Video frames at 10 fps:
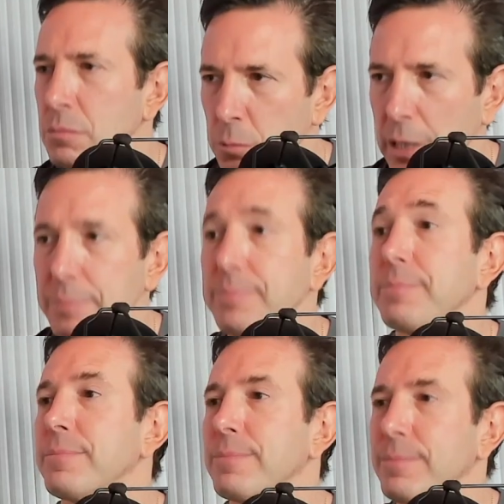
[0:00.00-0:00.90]
Right.
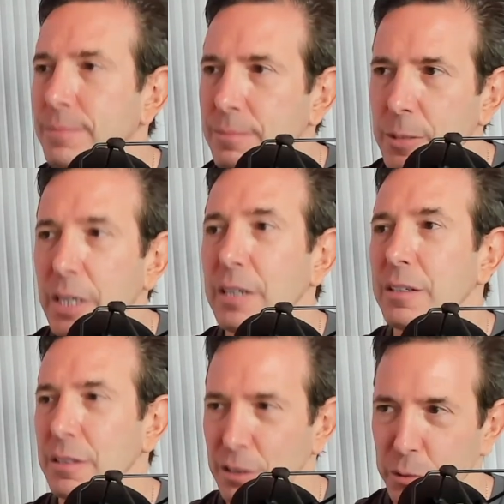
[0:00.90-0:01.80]
Yeah,
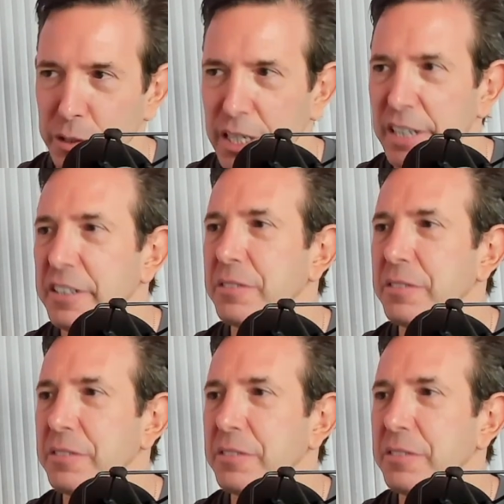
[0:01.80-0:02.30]
look what that guy did.